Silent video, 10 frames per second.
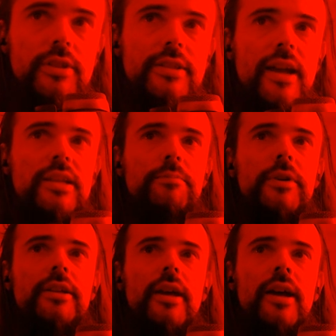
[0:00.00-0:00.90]
attack
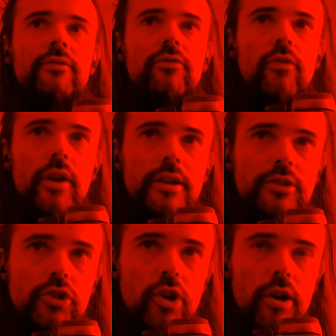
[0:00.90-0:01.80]
speed, and
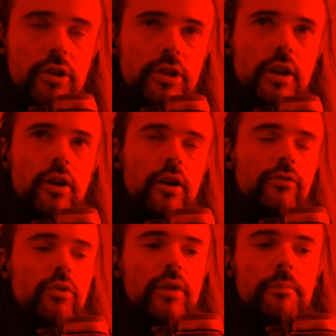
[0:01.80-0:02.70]
Frenzy Charge
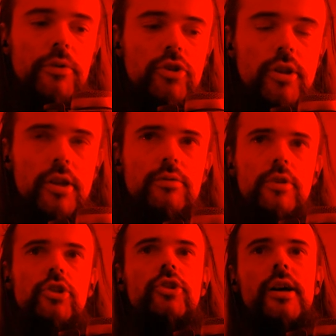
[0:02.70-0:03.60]
on the Rampage skills.
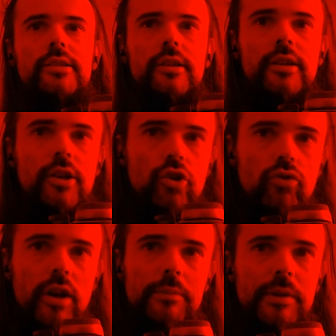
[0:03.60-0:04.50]
It's just
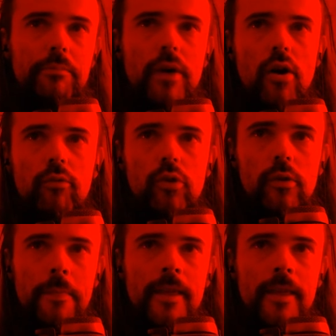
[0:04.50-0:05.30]
incredibly powerful.